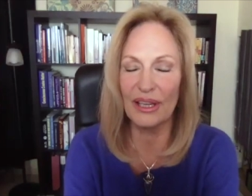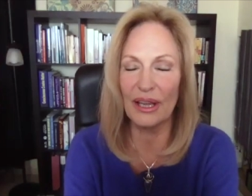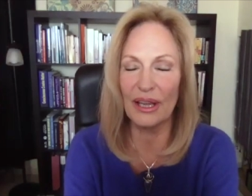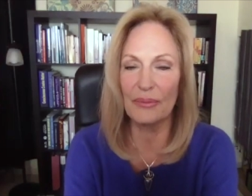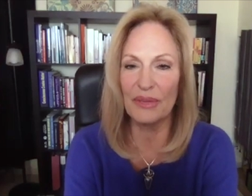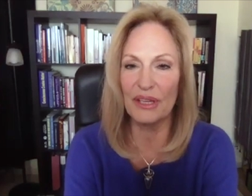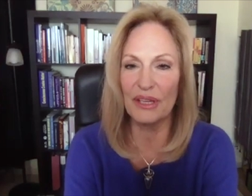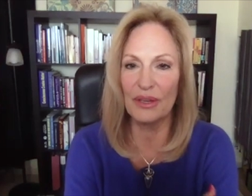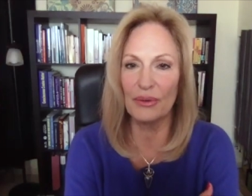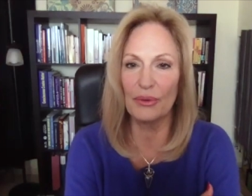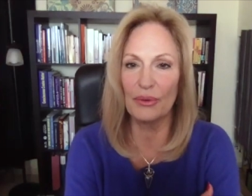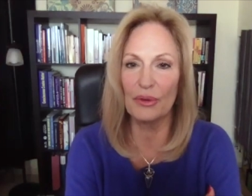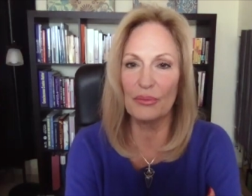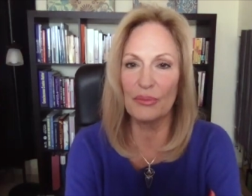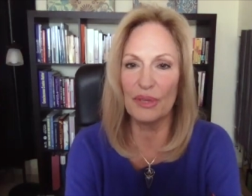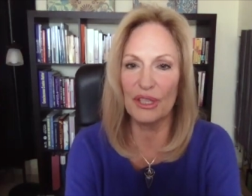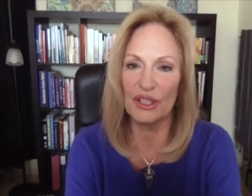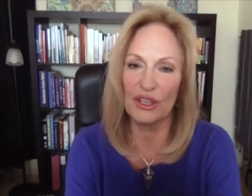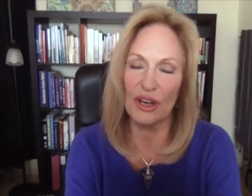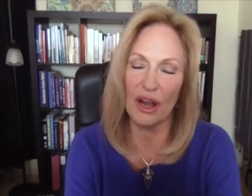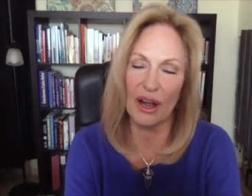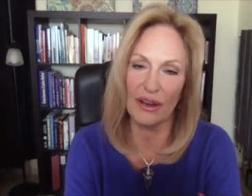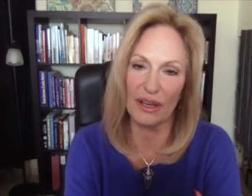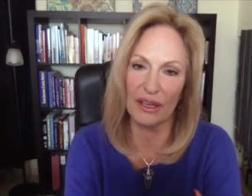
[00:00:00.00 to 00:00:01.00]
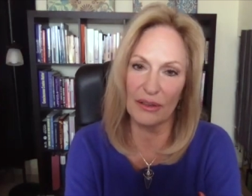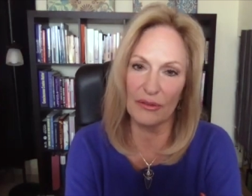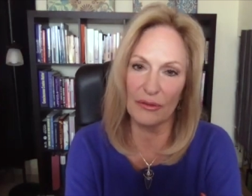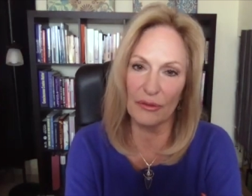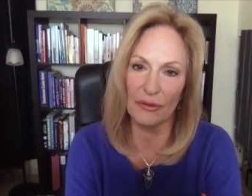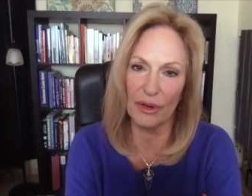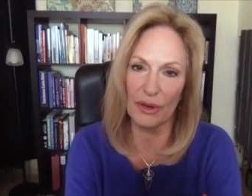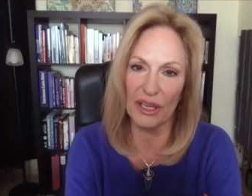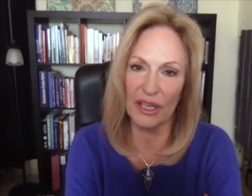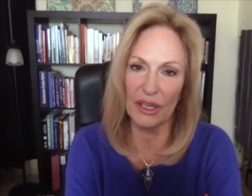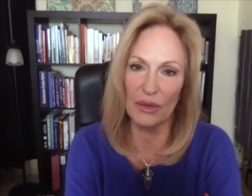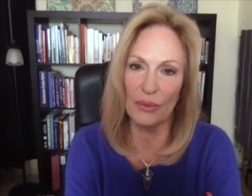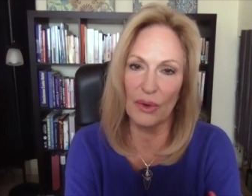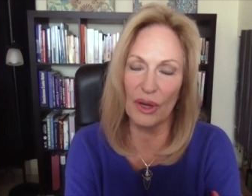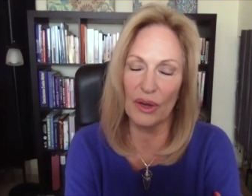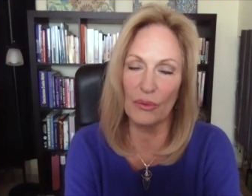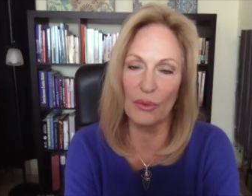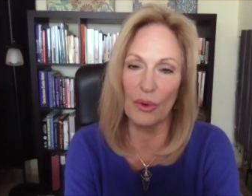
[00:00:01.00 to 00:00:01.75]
I mean, it would be shocking for anyone.